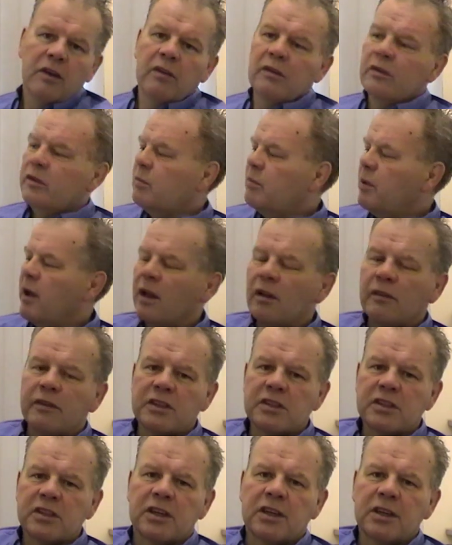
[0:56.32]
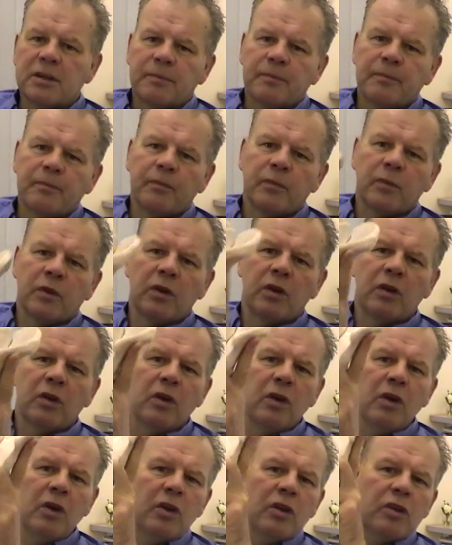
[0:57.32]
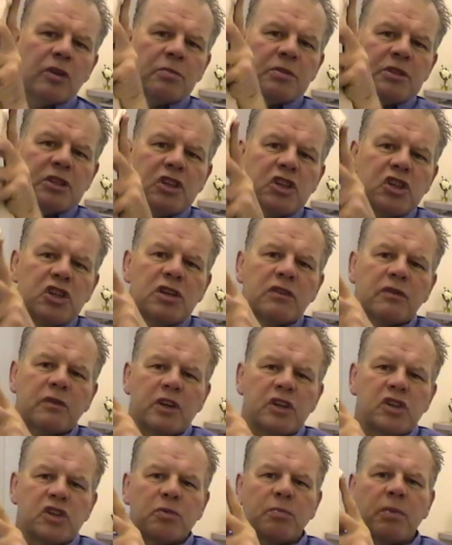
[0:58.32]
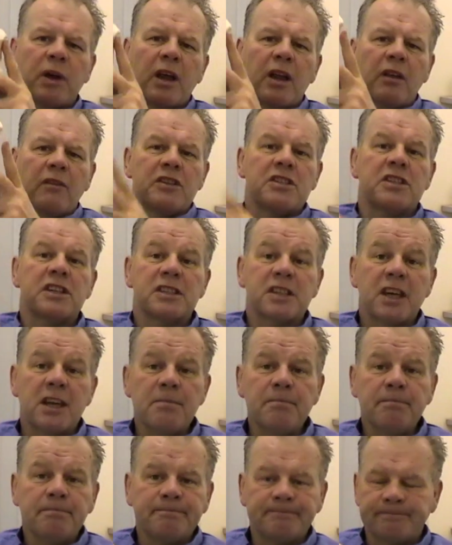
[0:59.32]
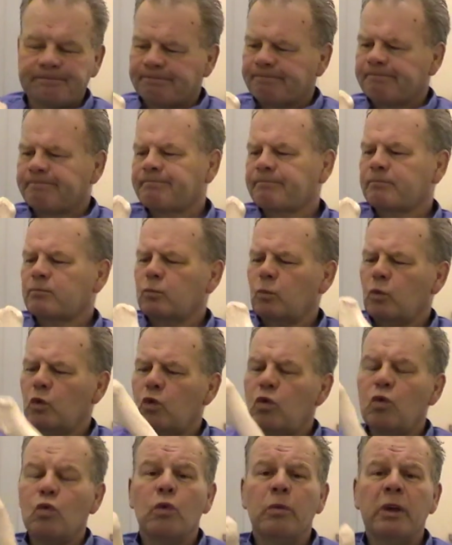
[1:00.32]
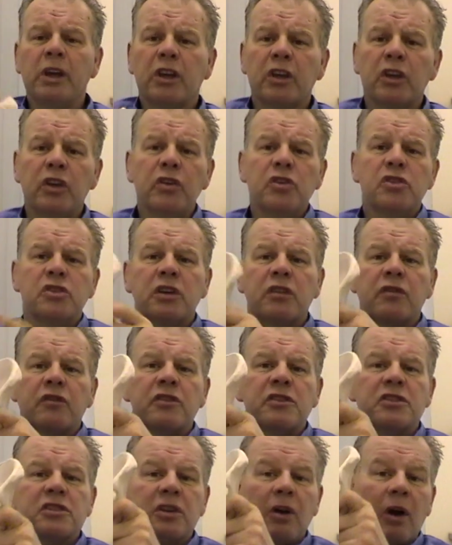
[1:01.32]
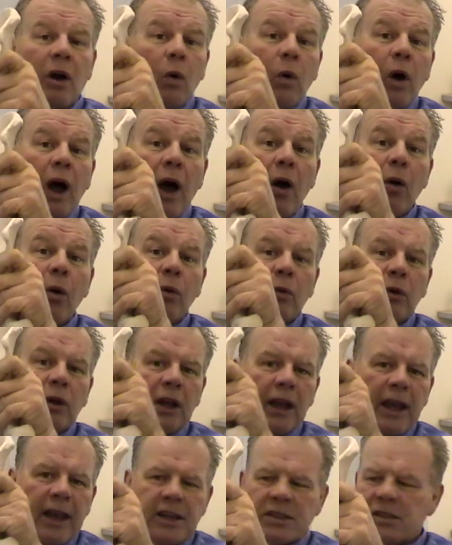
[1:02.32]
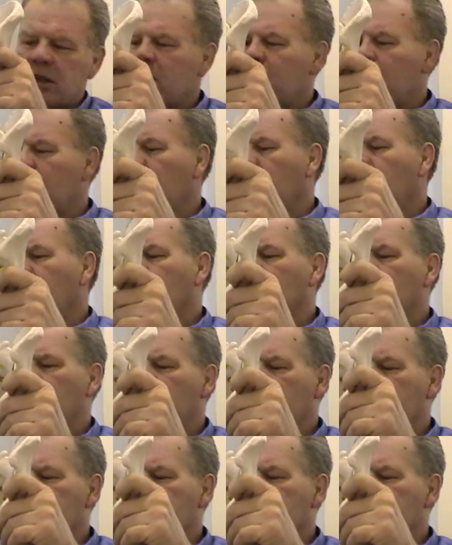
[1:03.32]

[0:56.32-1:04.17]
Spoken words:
the pelvis here, the position in which your pelvis is in will make a huge difference to how your legs will